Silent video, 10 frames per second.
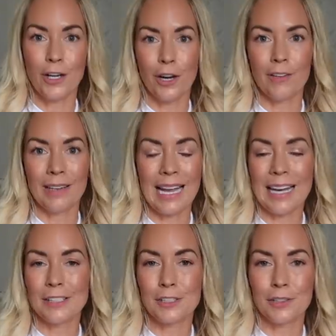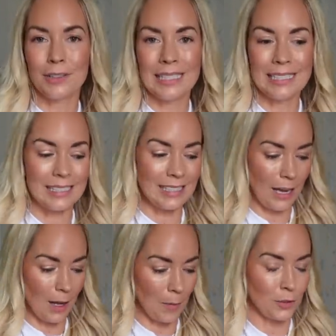a hurry and it's creased,
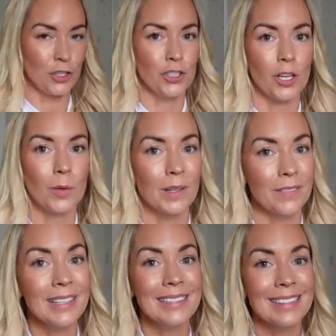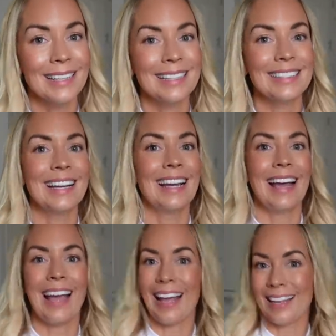um, I'll just chuck one of these in
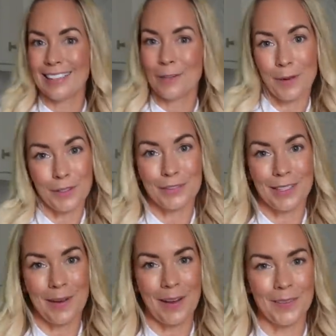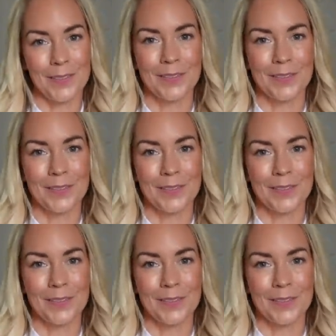and it works really well.